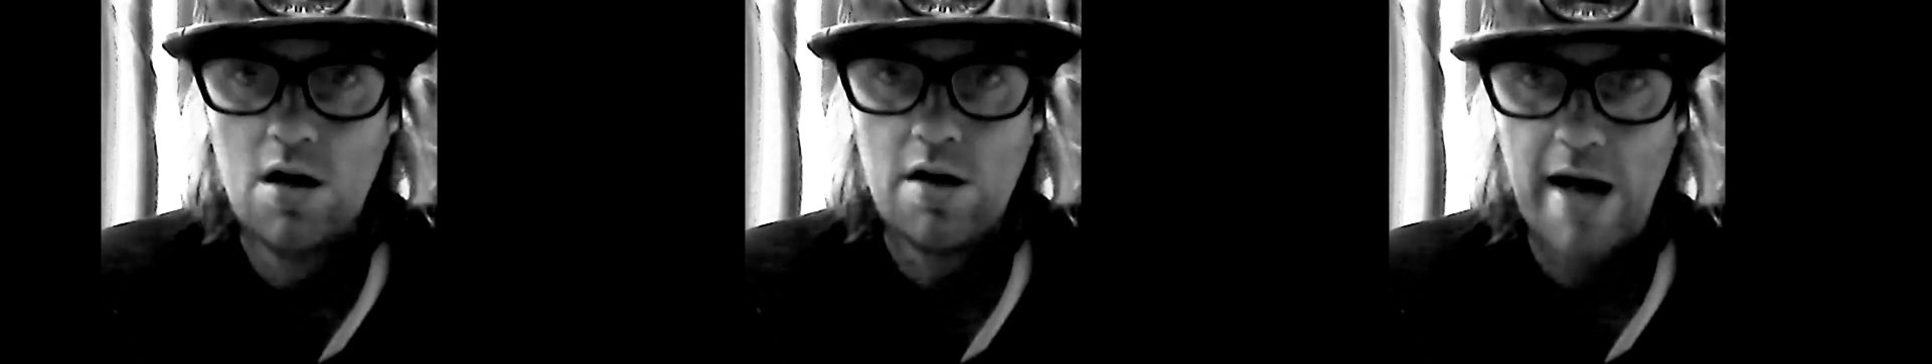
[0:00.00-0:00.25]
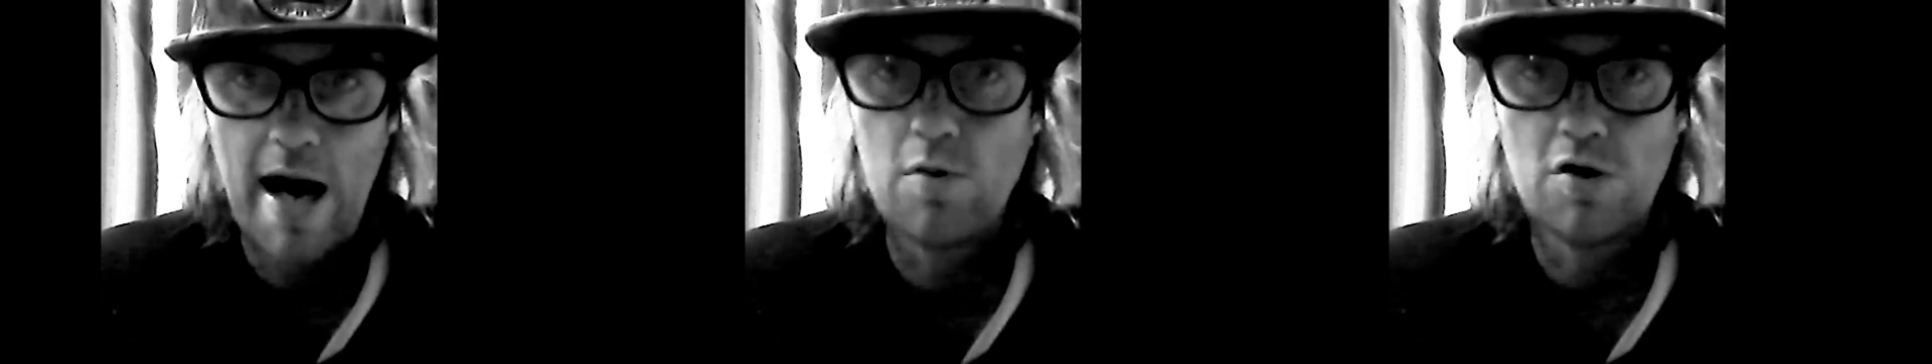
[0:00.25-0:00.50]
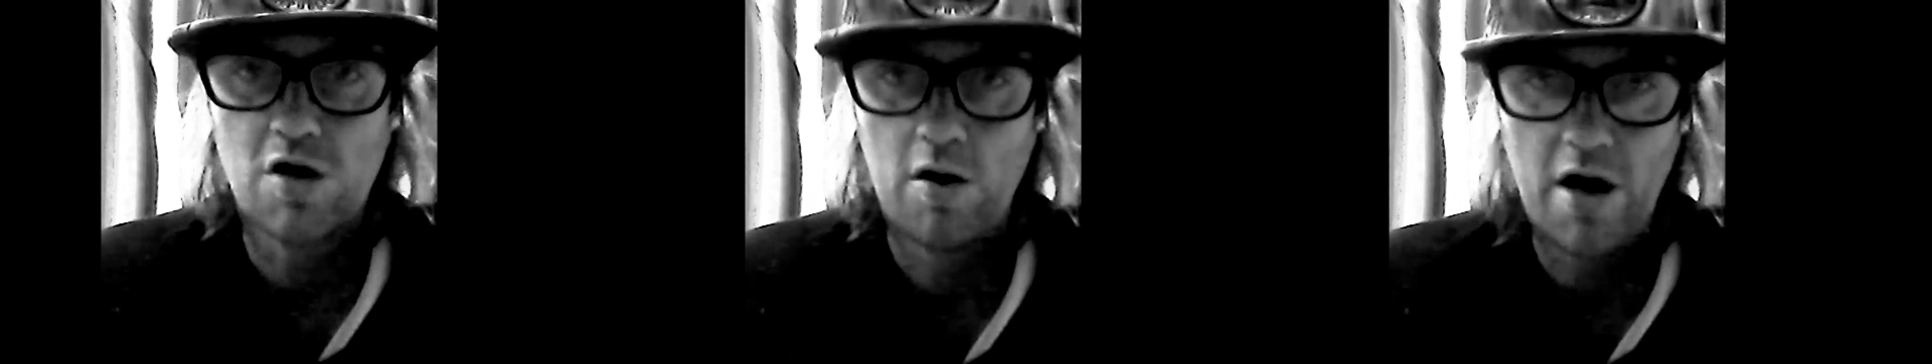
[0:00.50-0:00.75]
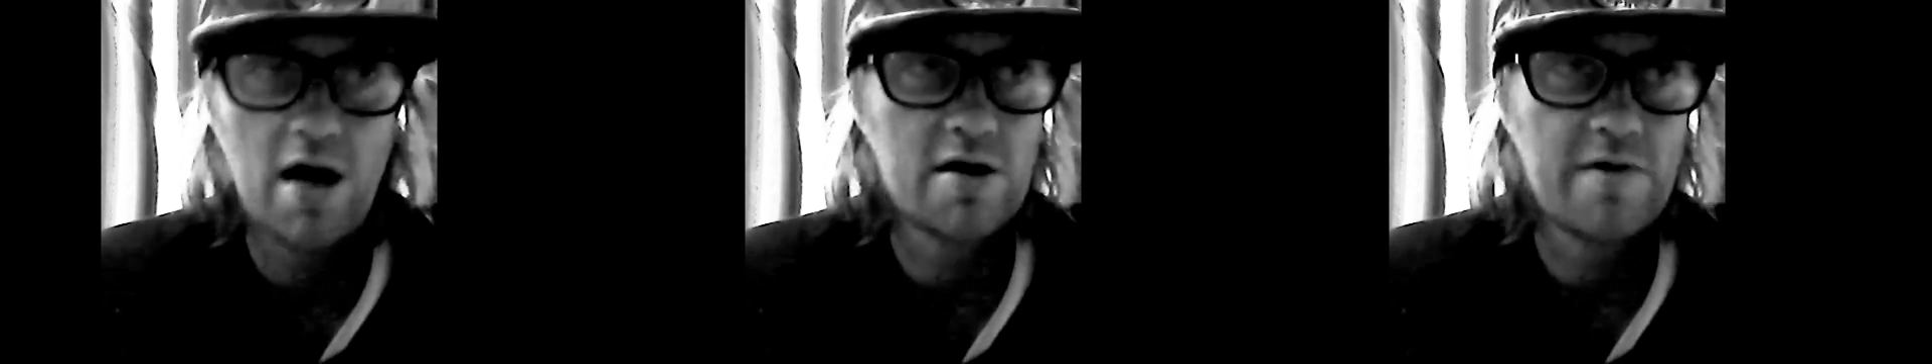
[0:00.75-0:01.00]
The animals are
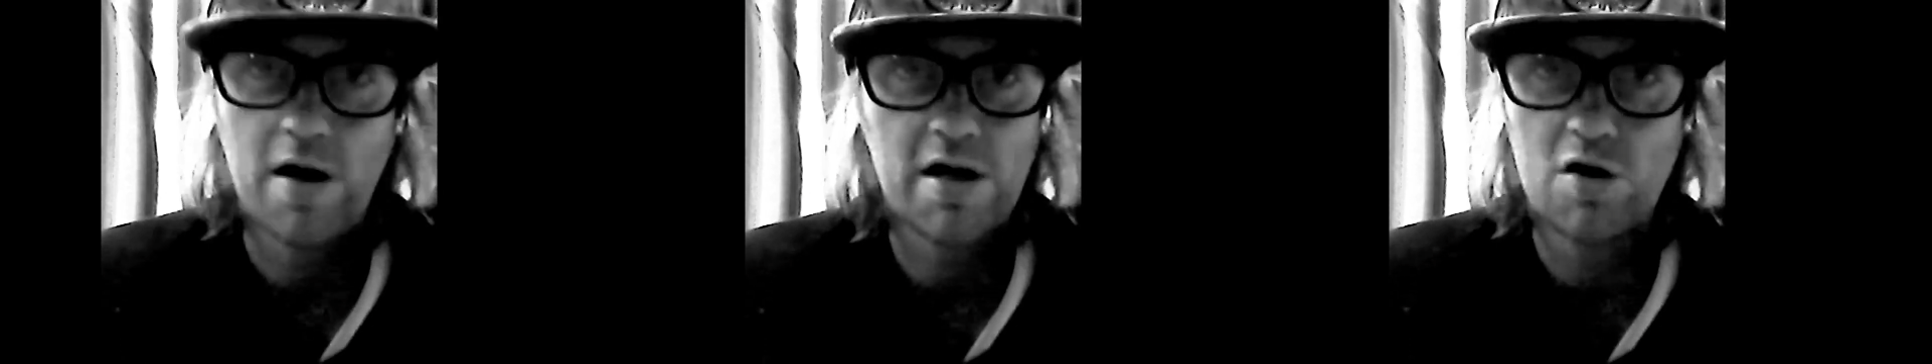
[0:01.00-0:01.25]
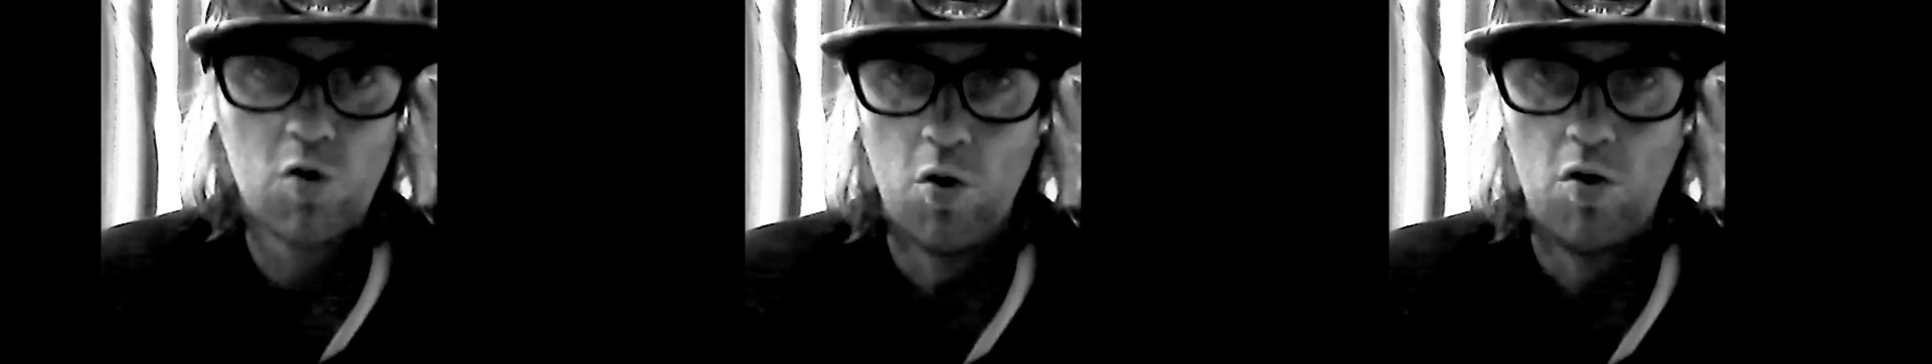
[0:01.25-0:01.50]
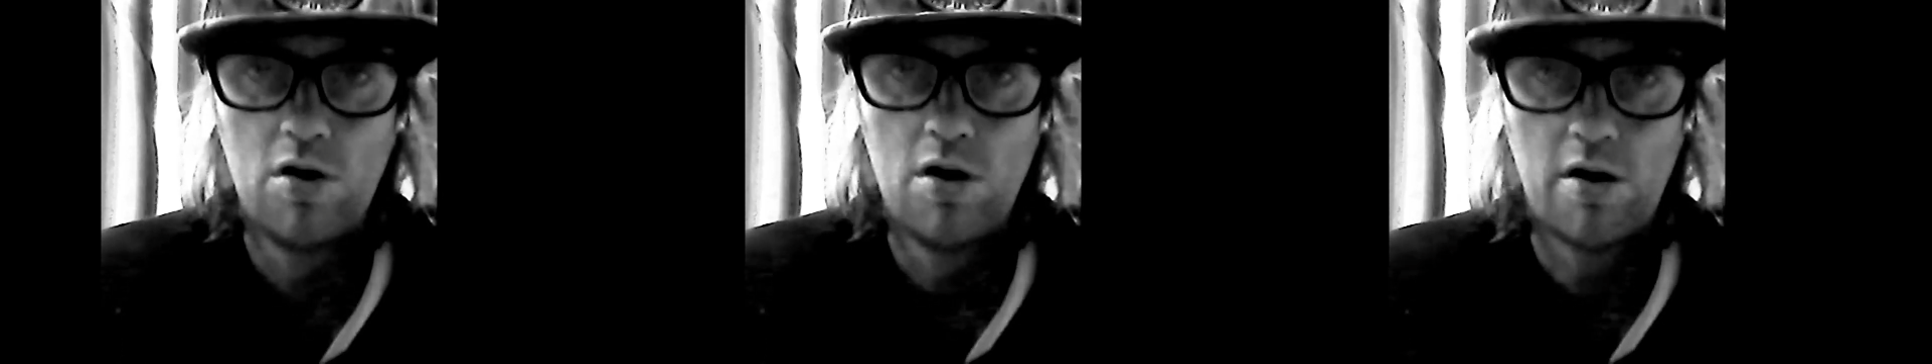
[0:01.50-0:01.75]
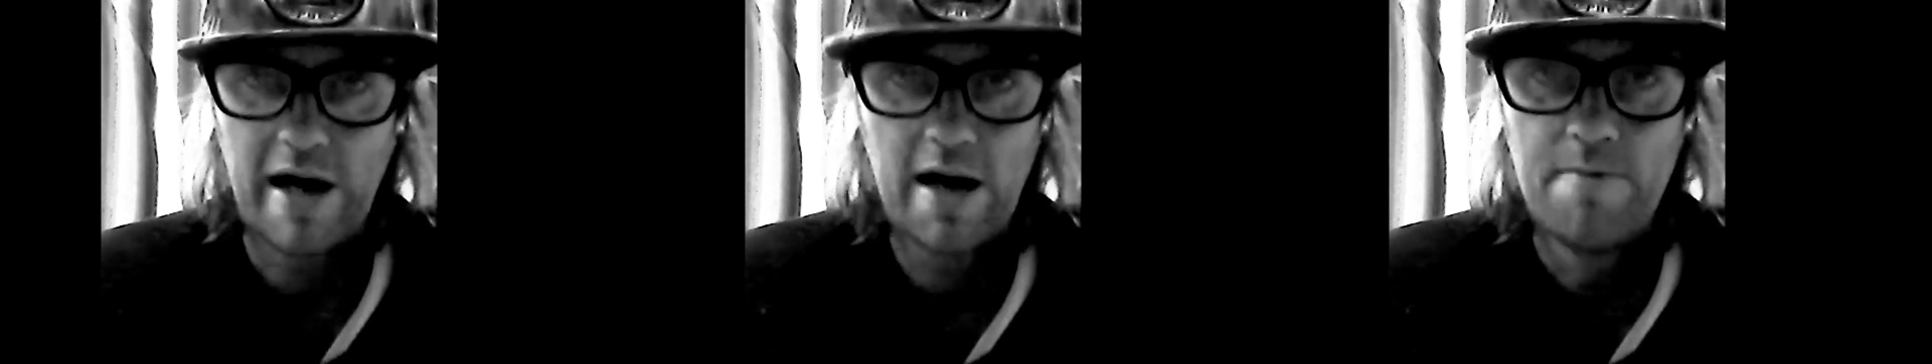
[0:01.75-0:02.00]
not fucking cool,
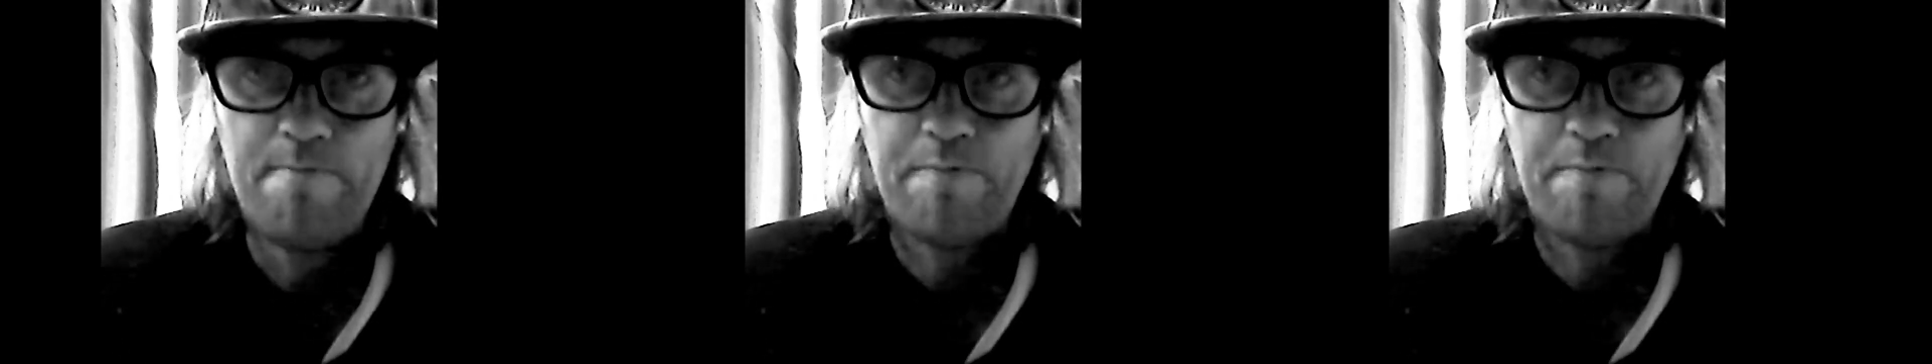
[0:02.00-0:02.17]
okay?